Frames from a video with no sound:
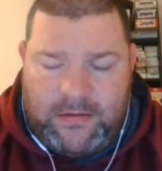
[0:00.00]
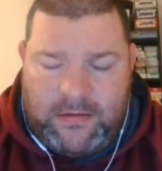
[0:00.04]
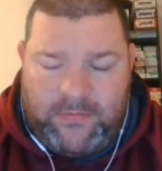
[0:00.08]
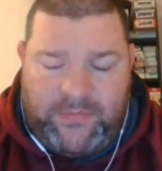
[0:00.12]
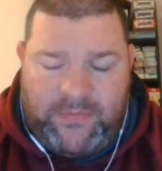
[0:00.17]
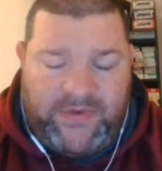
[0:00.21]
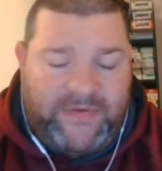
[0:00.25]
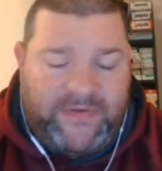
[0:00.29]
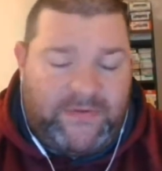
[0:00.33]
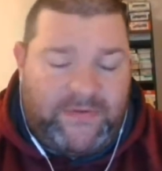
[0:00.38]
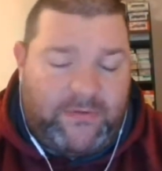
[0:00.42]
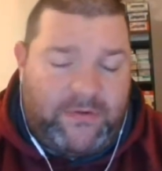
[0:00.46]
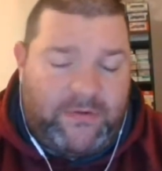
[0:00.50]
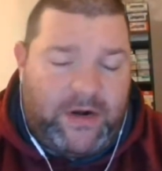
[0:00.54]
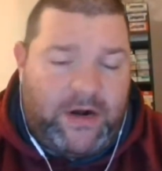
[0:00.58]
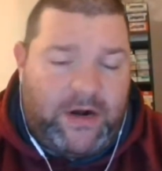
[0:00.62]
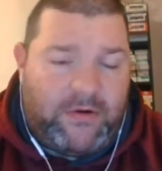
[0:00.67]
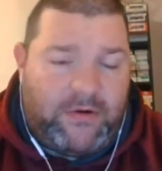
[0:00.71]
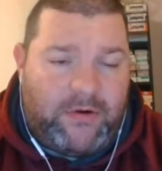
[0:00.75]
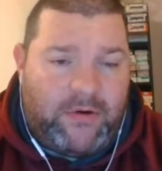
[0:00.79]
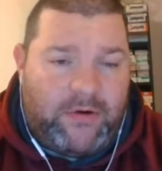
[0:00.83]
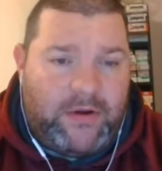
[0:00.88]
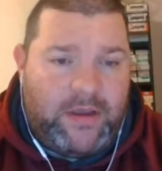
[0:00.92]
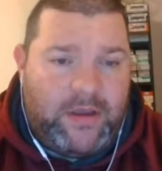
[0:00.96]
Beaver
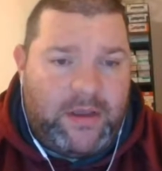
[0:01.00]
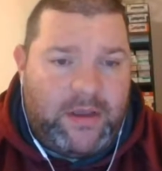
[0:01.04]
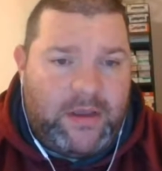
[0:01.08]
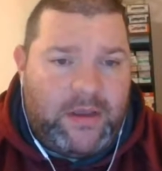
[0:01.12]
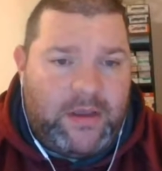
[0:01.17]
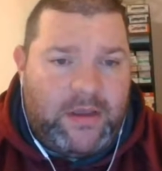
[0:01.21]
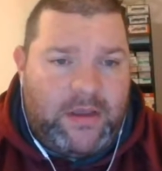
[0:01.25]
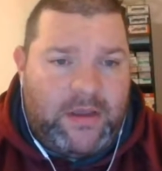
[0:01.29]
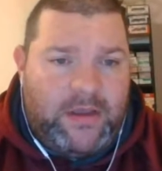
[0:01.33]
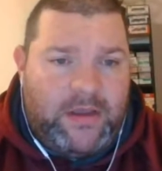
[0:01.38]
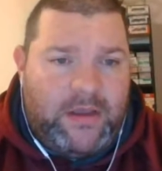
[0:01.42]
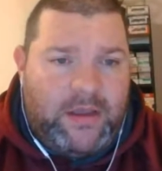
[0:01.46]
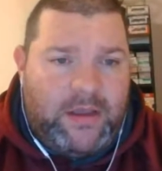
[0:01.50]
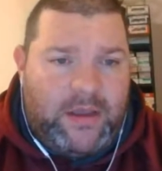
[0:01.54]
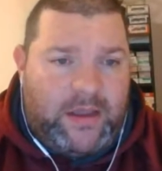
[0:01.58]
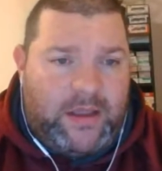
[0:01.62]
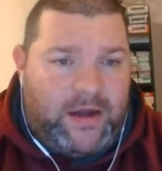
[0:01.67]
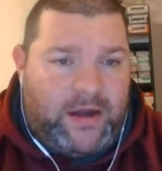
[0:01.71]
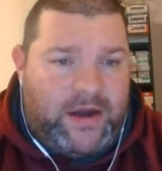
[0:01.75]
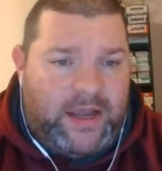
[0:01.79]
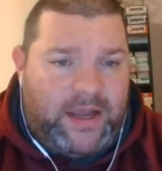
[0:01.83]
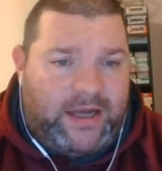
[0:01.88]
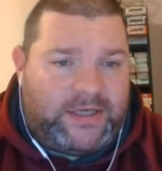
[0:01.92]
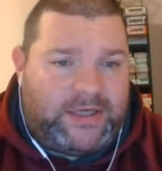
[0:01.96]
Railroad,
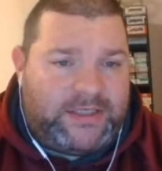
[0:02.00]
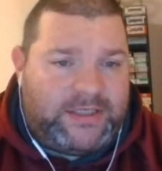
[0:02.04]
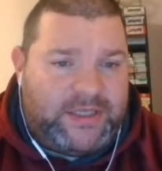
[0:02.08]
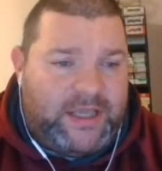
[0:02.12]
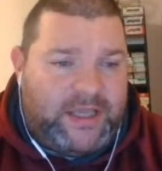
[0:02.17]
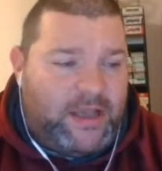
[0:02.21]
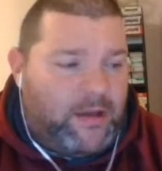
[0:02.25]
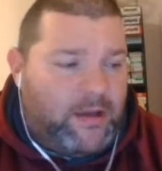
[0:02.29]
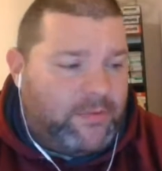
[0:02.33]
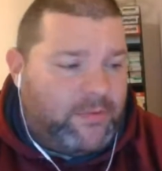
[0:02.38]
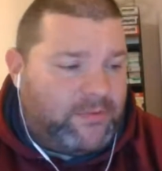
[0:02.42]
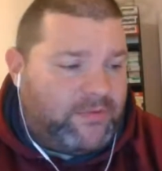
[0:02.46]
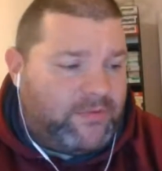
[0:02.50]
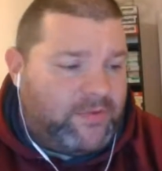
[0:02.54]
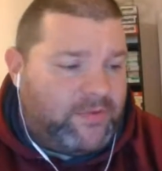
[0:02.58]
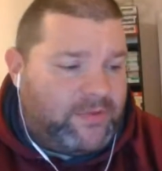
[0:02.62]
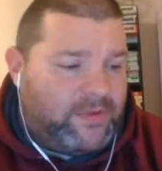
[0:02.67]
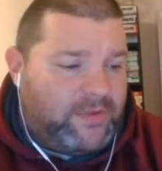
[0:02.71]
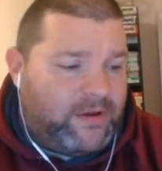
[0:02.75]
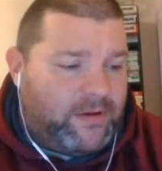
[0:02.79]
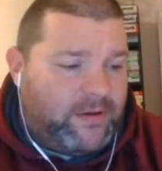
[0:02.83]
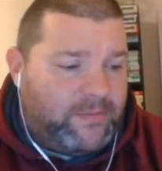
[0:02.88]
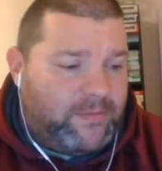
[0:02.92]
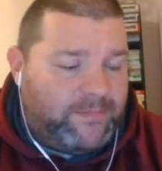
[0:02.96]
and it actually helped with
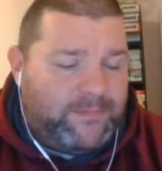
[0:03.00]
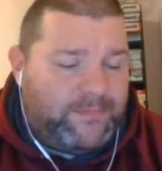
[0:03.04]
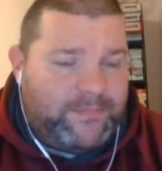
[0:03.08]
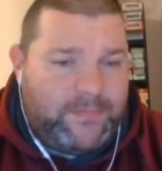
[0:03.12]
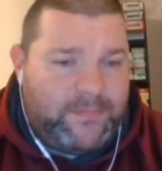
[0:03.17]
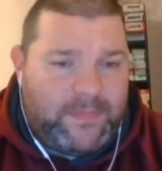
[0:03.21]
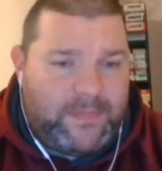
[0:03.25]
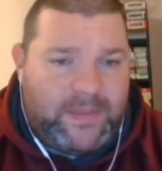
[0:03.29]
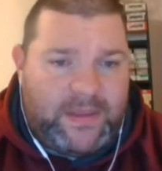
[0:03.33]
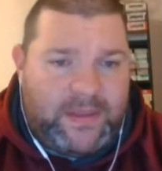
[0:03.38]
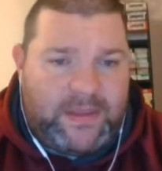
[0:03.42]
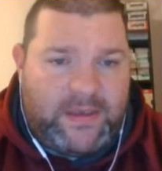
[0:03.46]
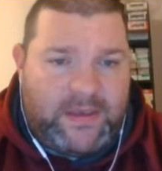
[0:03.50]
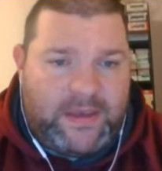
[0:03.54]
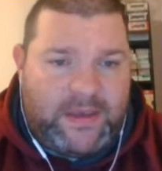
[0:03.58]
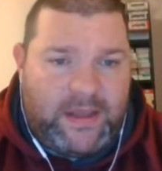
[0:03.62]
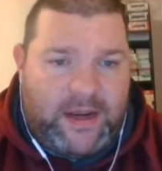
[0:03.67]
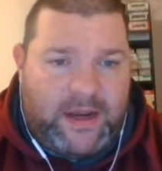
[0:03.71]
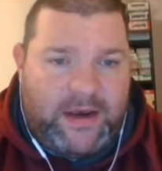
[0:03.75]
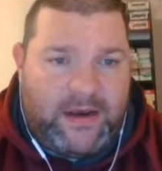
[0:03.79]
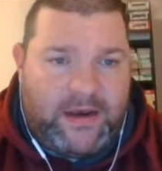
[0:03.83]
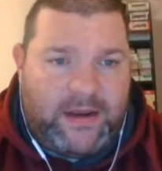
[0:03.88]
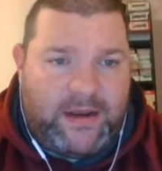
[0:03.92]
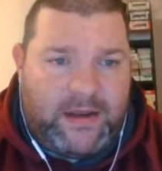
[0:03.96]

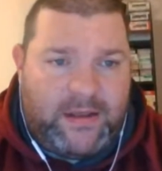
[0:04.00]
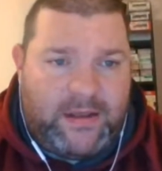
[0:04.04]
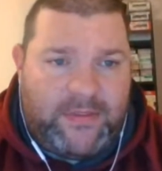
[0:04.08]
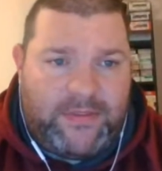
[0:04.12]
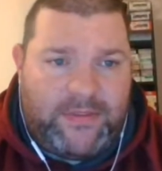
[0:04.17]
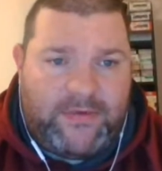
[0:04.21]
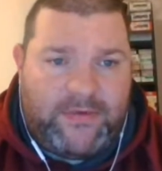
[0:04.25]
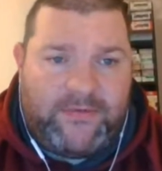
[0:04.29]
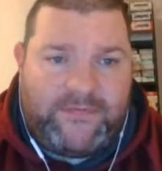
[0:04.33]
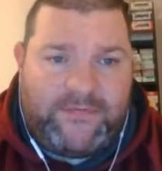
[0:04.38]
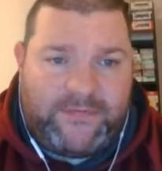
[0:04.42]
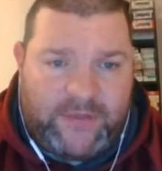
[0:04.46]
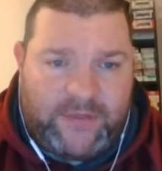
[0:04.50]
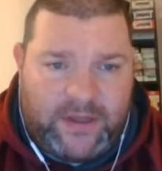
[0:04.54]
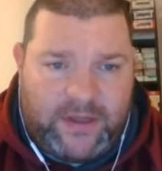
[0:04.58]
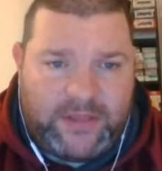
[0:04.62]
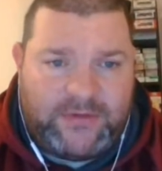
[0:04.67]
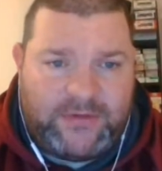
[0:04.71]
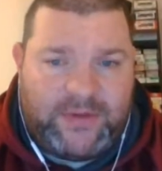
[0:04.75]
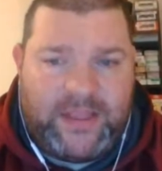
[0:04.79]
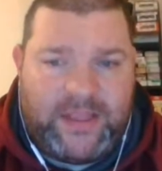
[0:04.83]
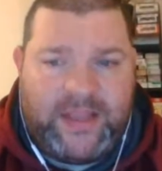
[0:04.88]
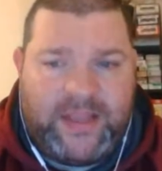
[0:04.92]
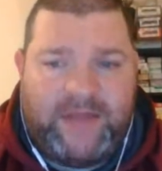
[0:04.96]
getting through floods
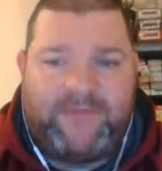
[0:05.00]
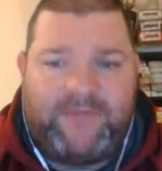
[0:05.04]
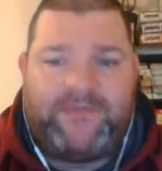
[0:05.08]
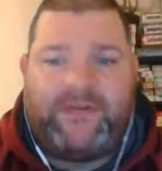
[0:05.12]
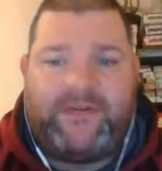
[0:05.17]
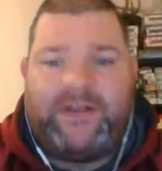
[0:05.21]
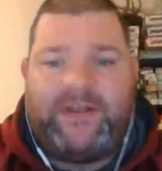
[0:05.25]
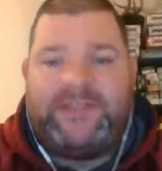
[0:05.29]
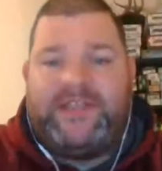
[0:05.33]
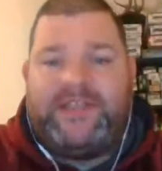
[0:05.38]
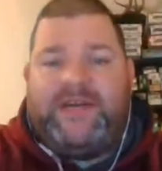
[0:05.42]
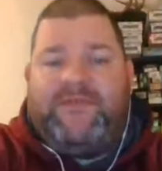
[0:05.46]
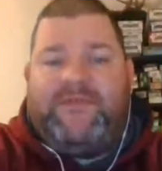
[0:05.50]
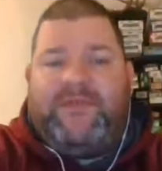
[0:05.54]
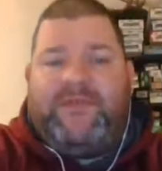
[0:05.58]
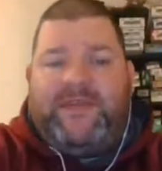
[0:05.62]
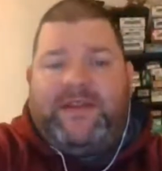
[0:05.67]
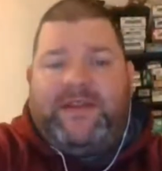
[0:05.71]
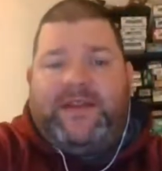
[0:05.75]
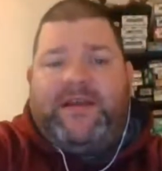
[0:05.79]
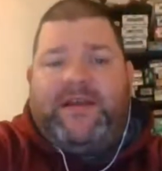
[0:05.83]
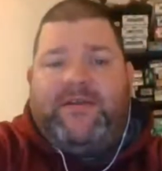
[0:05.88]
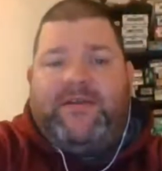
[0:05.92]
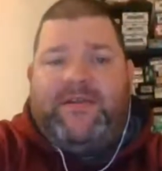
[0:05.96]
when they had floods and
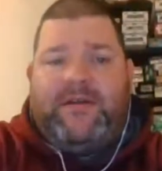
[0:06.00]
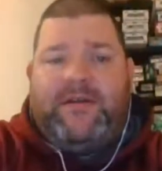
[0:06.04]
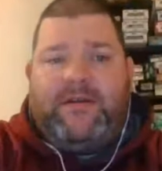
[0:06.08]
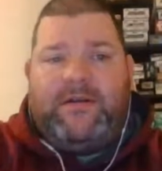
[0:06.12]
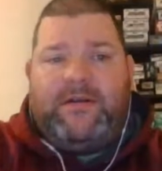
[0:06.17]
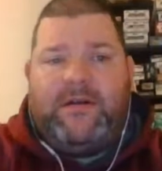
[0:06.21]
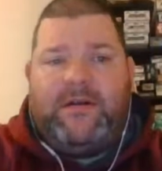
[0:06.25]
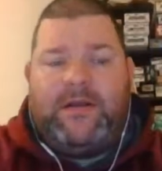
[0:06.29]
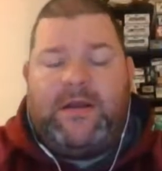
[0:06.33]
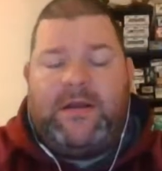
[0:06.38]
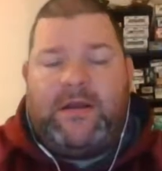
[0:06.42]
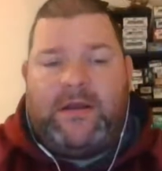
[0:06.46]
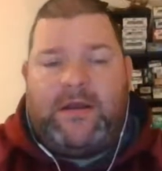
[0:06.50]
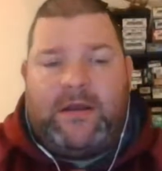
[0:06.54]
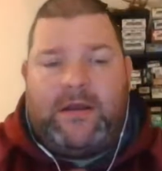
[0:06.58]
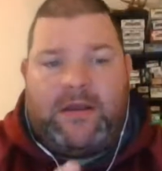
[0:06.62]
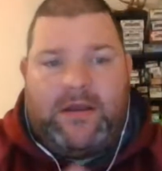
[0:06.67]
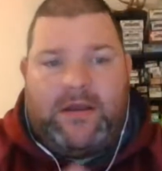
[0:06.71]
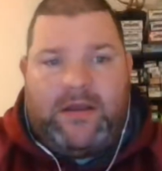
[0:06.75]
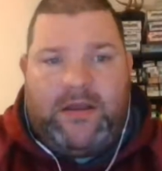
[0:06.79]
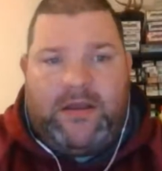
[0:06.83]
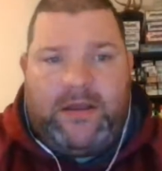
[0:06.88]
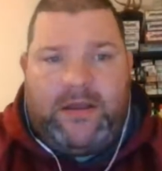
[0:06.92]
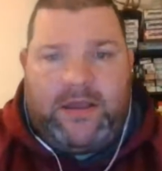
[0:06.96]
everything down there,
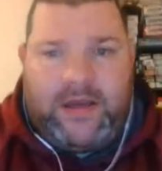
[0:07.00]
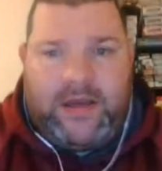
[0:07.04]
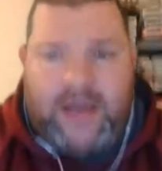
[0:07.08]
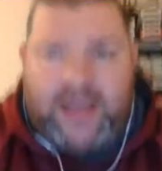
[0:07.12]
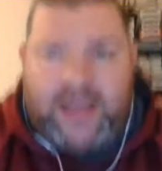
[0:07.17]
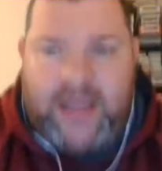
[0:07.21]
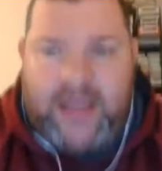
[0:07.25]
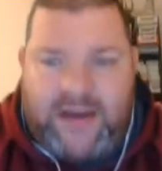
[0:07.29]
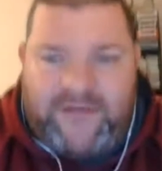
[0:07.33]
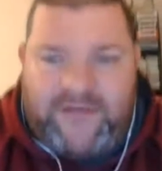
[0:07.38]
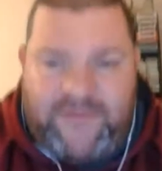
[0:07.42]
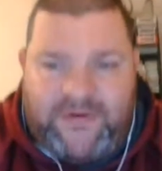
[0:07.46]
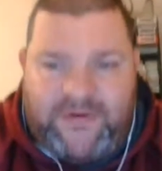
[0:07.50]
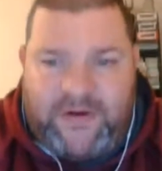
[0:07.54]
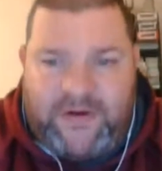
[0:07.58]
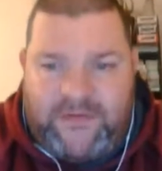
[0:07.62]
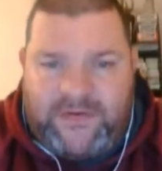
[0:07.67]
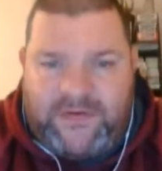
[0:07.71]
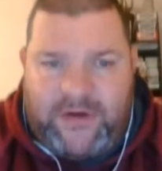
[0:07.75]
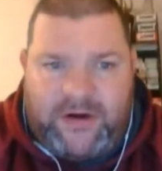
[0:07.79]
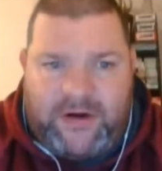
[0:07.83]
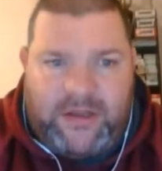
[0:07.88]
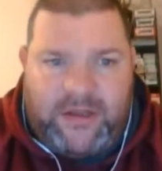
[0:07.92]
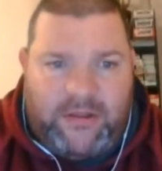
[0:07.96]
and had a very,
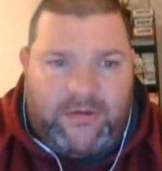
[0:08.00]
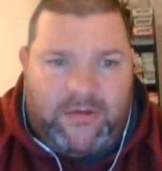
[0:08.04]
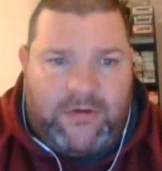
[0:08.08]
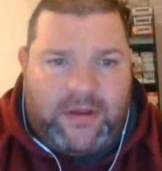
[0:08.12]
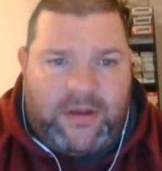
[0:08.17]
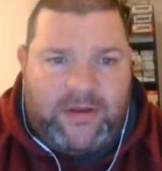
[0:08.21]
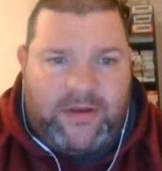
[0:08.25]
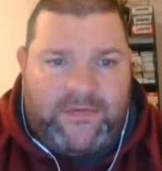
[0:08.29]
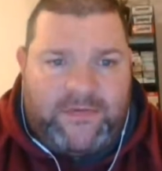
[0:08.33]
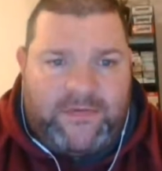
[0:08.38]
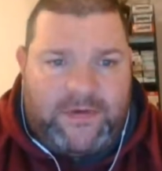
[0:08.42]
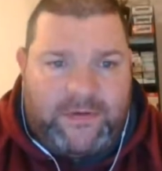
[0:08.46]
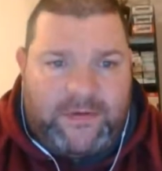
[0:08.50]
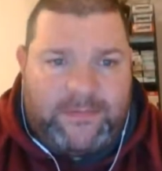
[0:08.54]
very lucrative